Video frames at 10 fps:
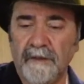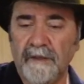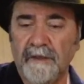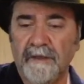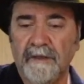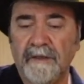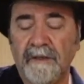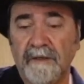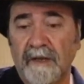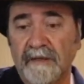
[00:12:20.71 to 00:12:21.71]
E.
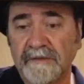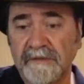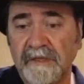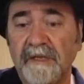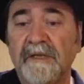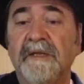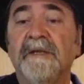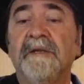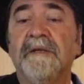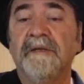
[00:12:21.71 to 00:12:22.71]
Now C,
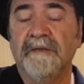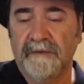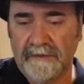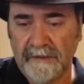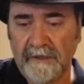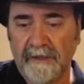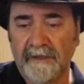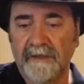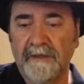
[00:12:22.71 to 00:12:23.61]
C,